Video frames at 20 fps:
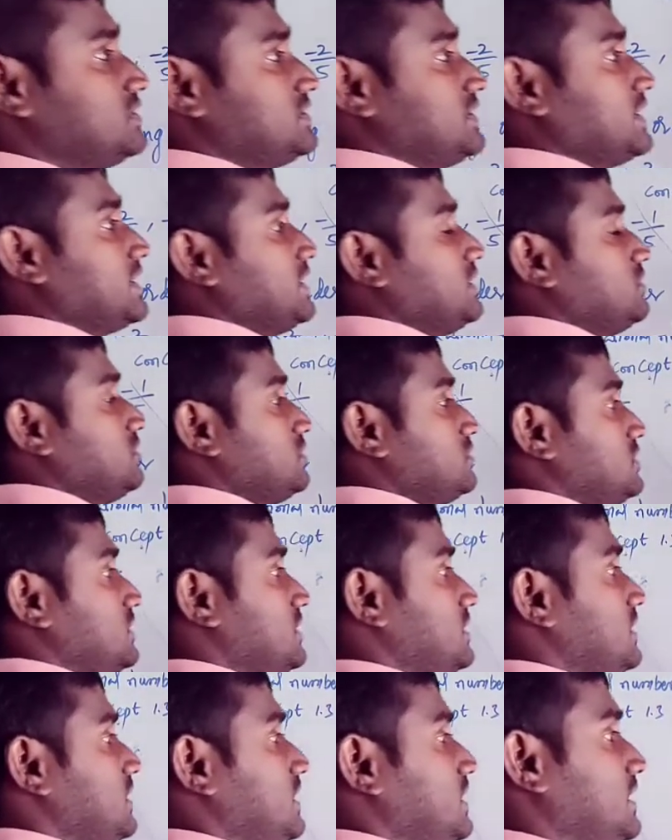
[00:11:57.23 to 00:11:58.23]
second question,
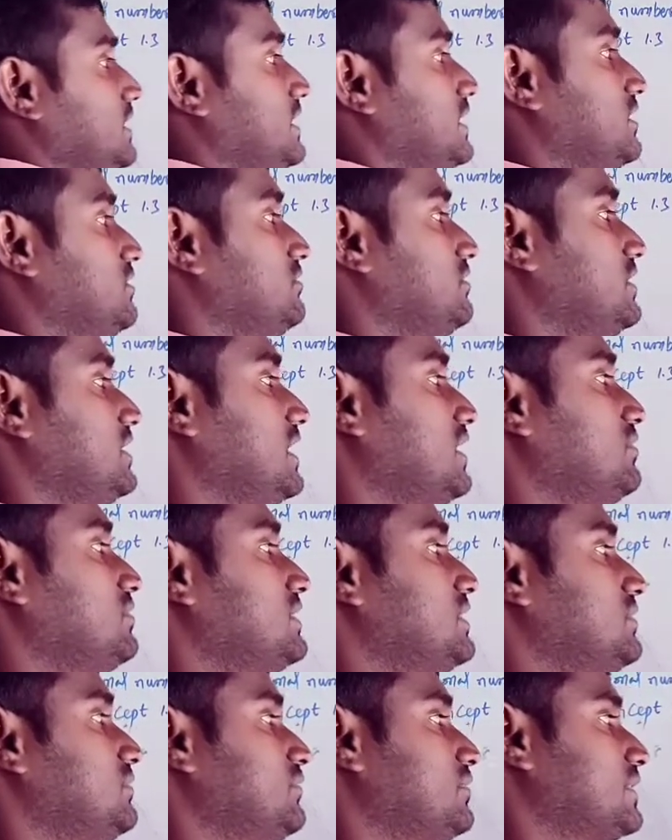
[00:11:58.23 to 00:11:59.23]
here we have
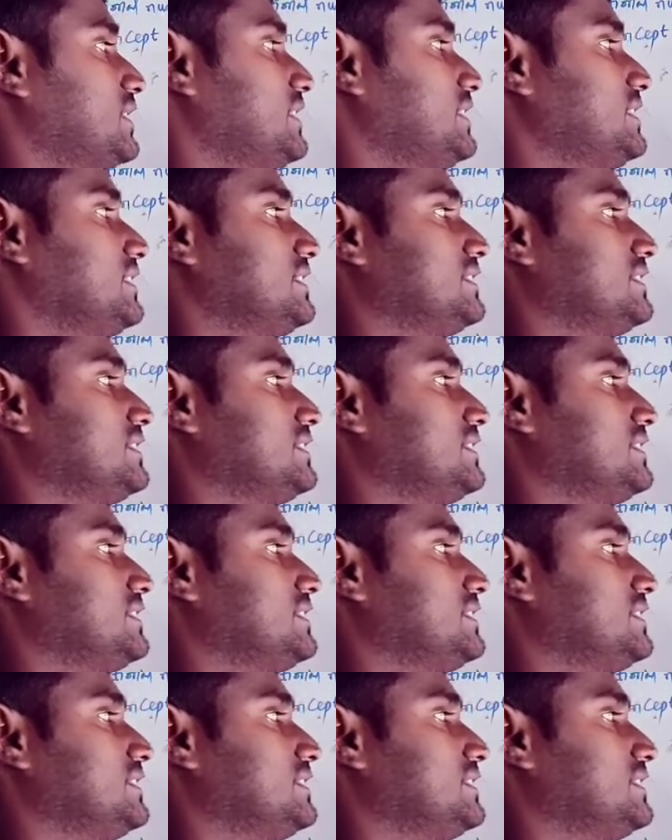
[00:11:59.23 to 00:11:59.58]
different